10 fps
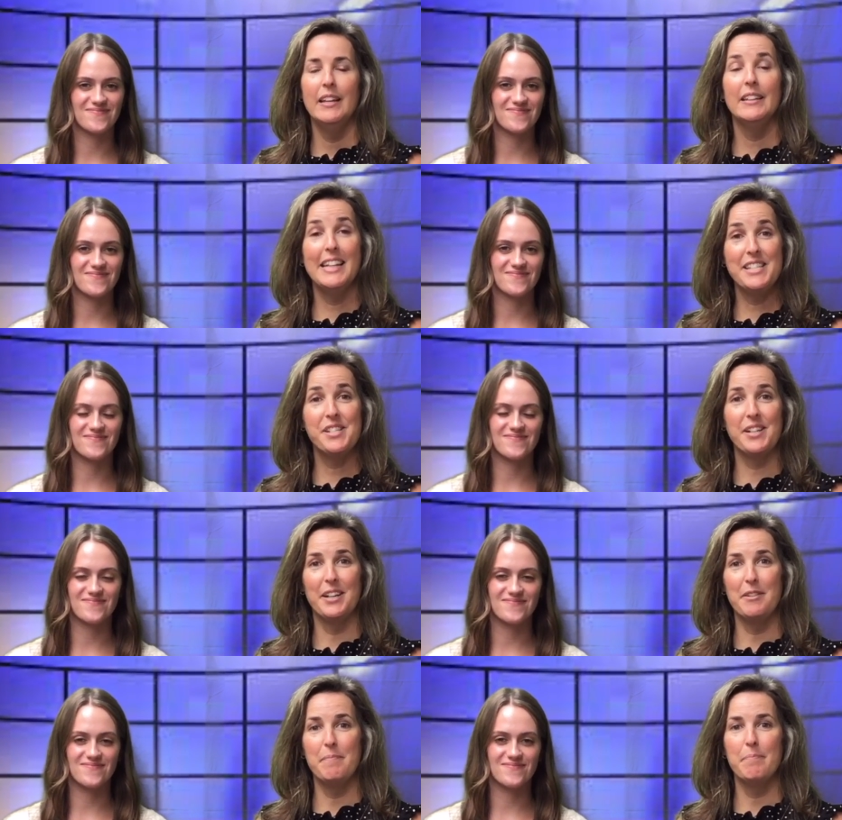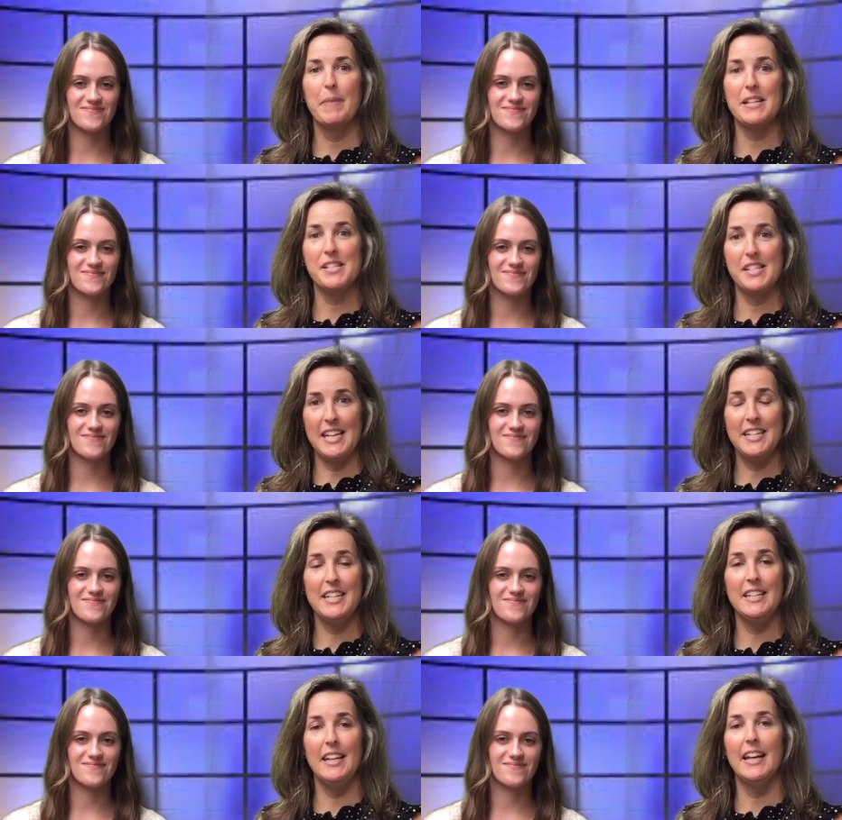Speaker 1: Let's start by
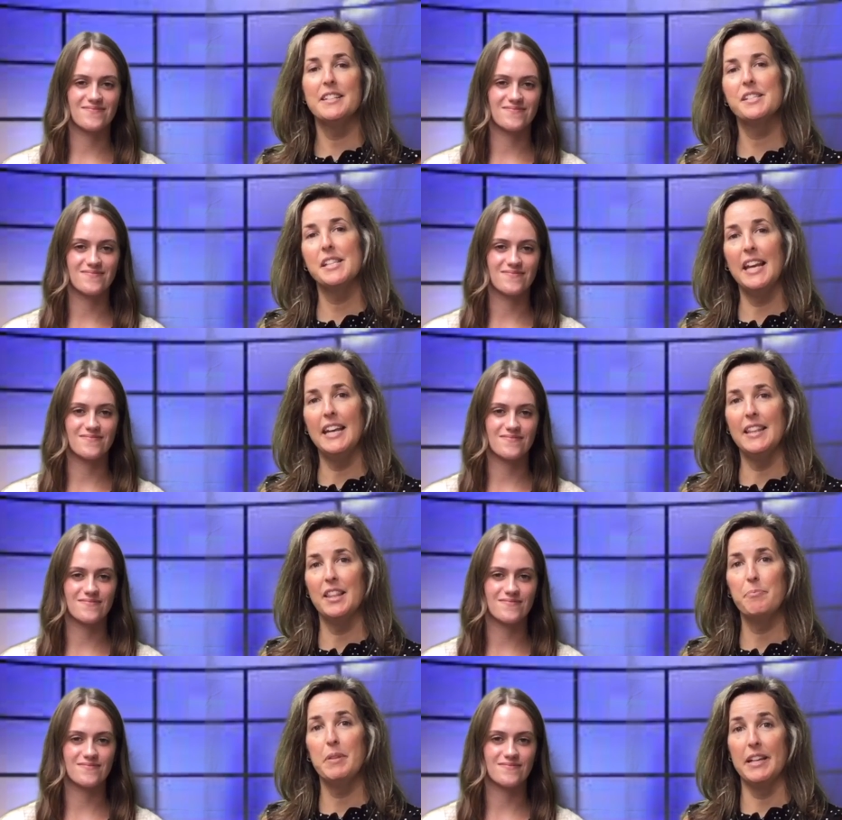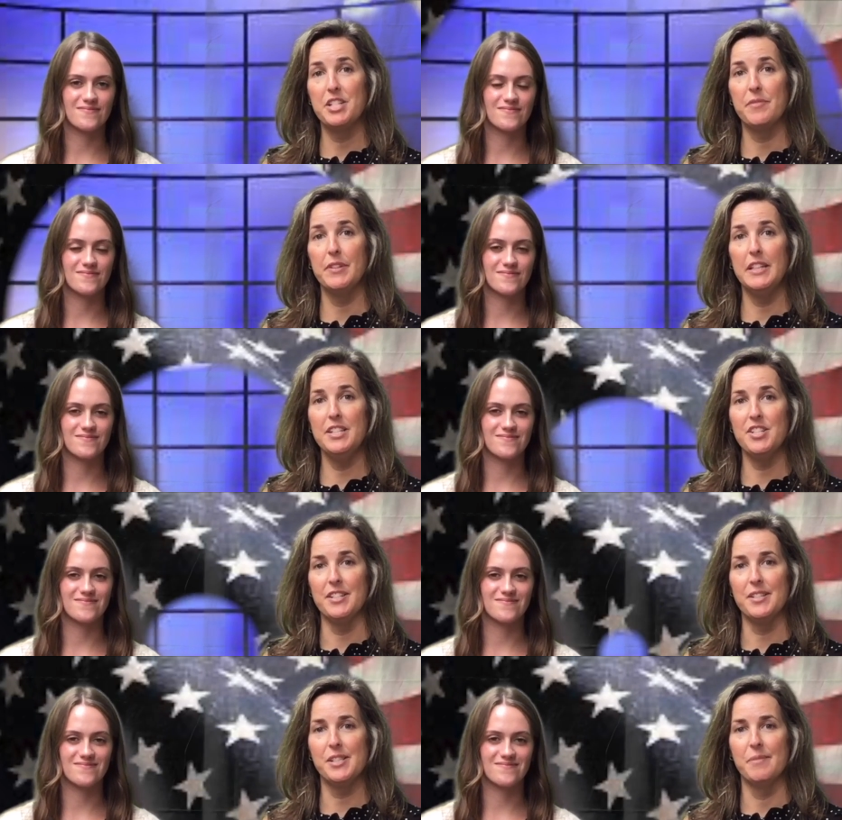standing and saying the Pledge of
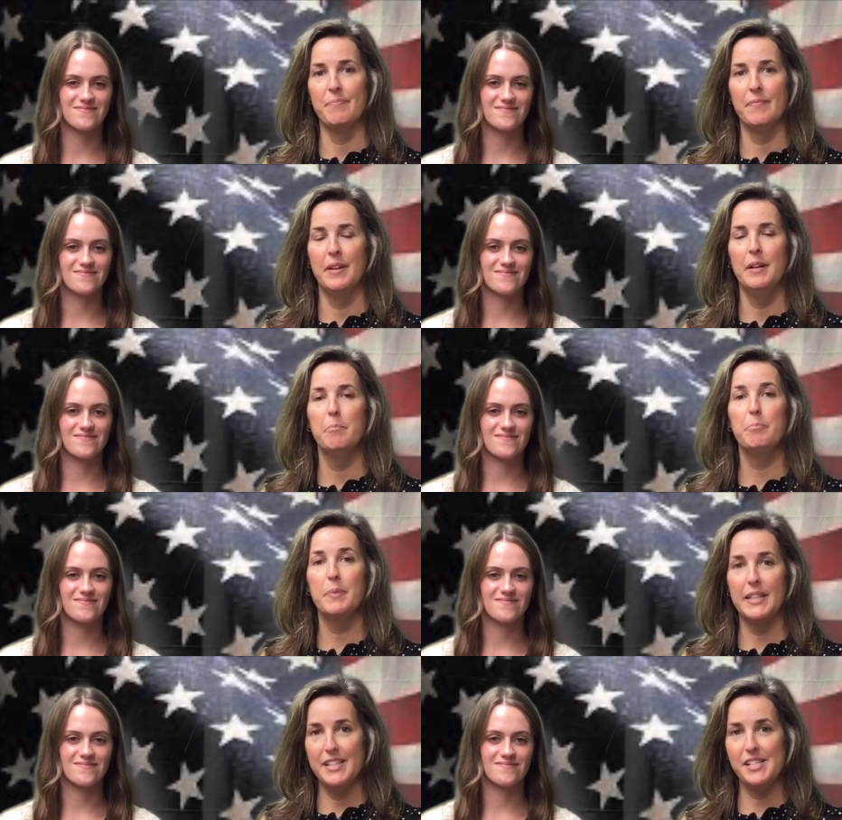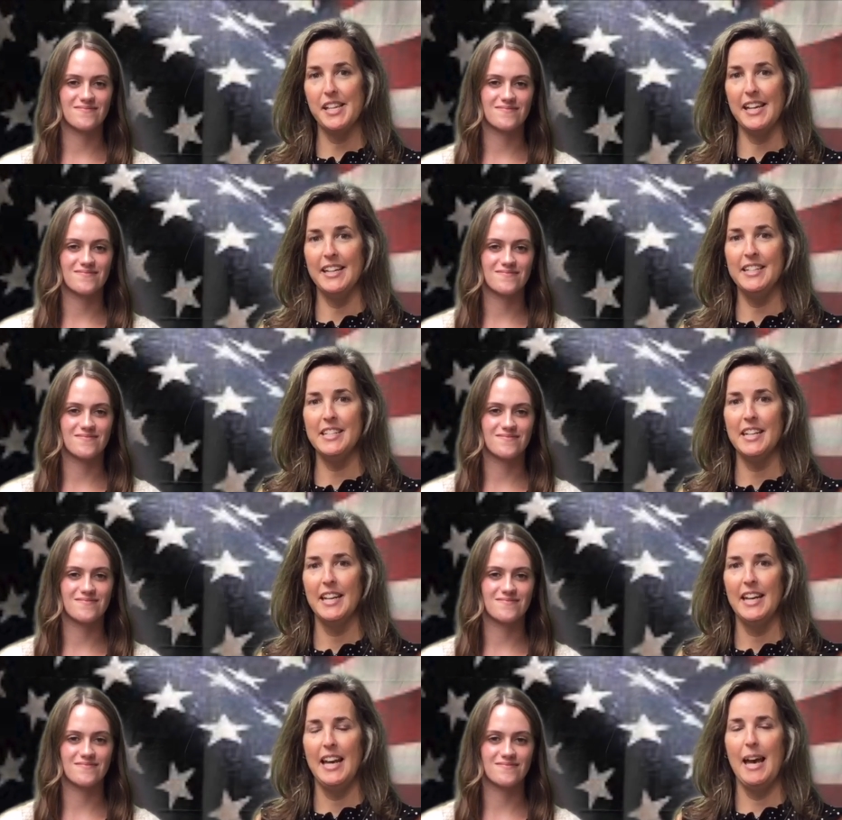Allegiance. Please stand
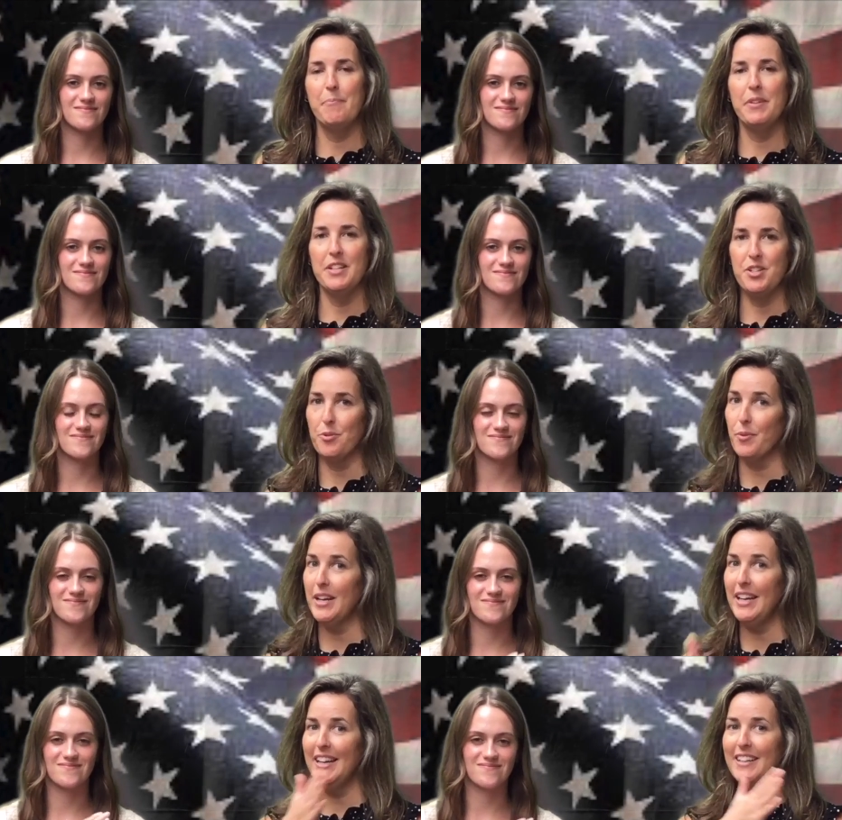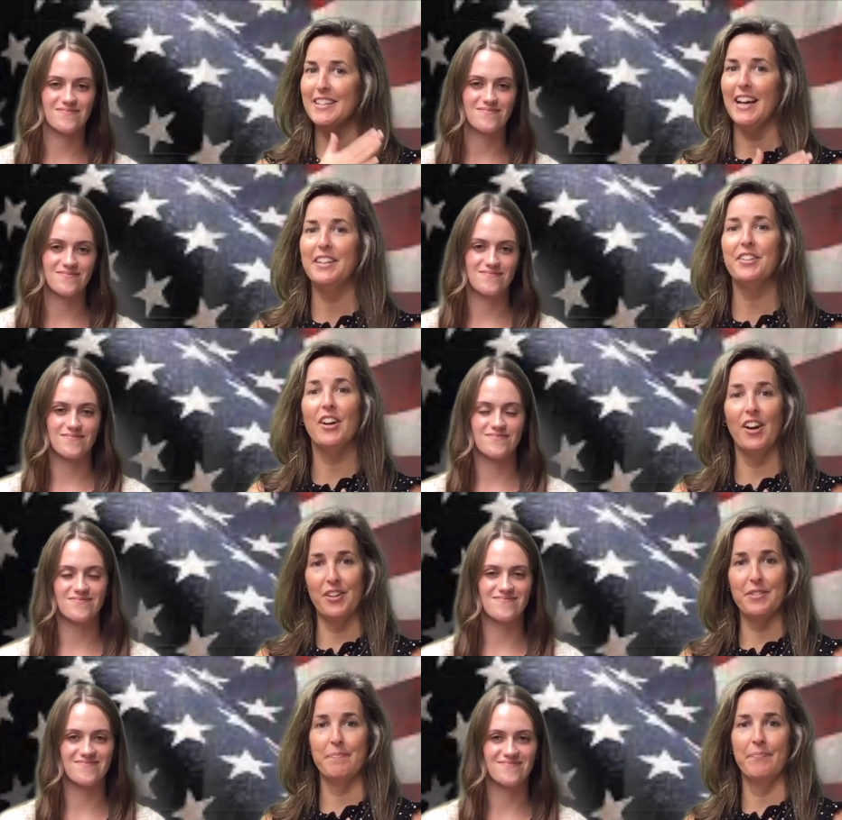and place your right hand on your
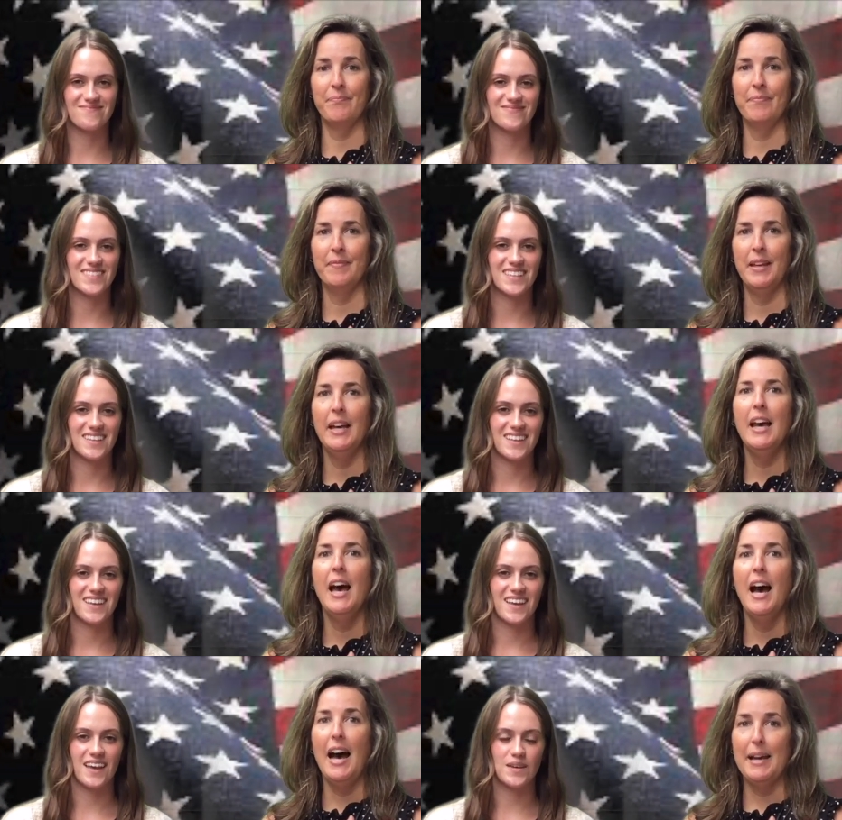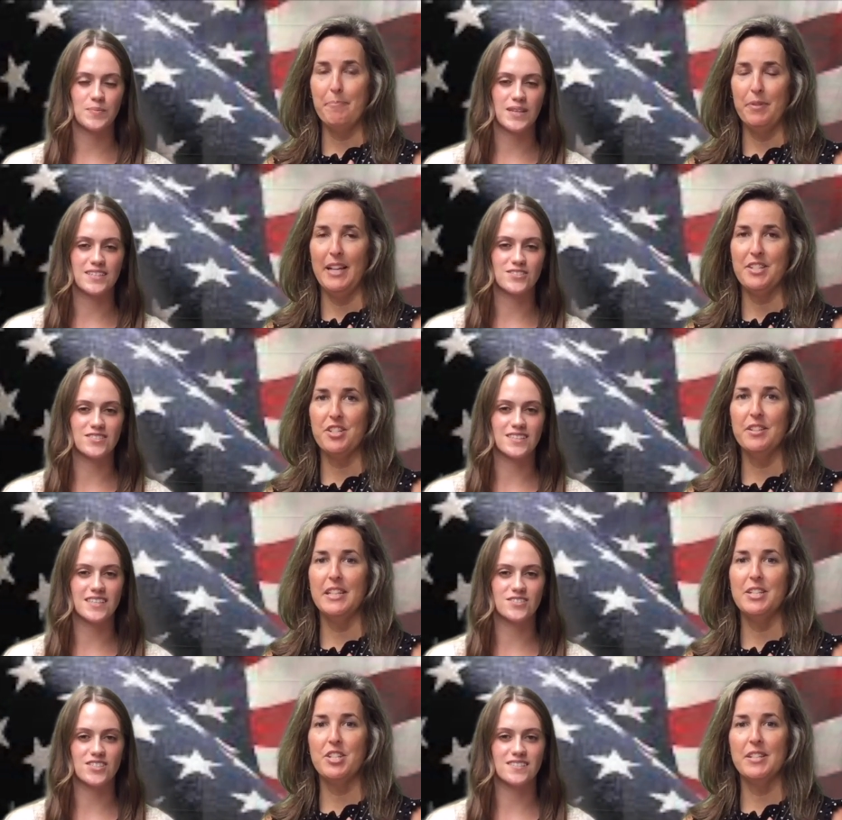heart. I, I pledge
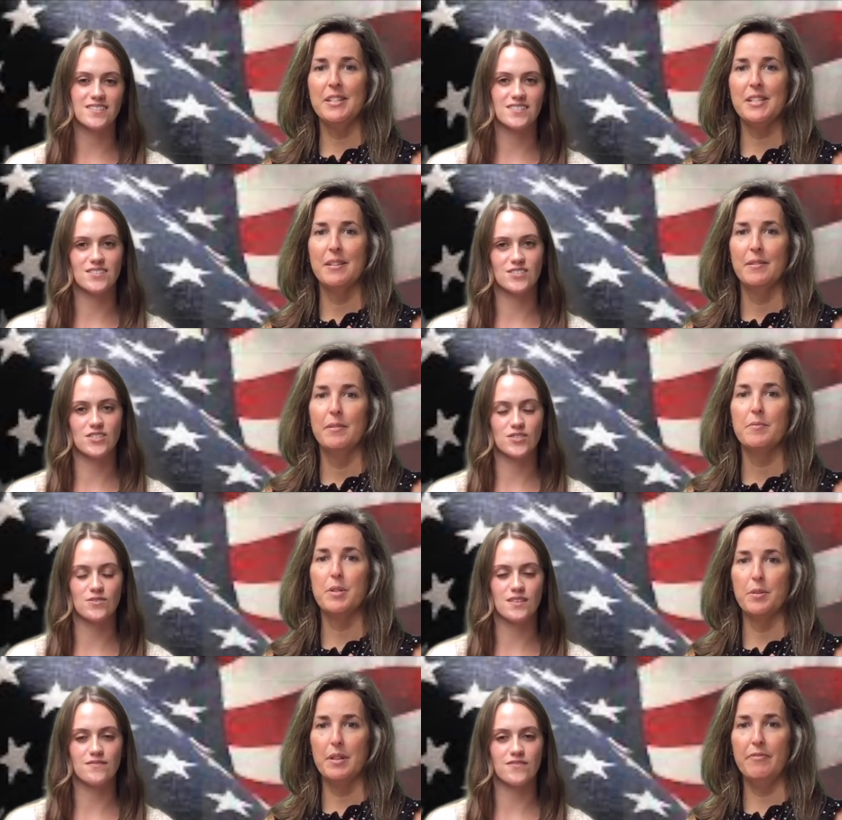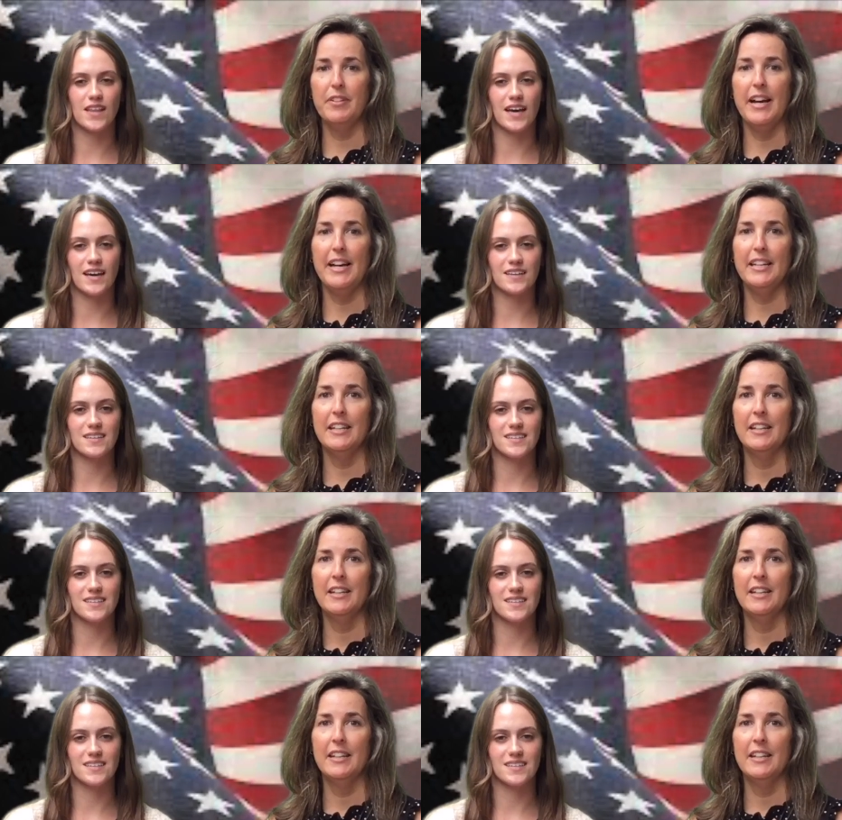allegiance to, to the flag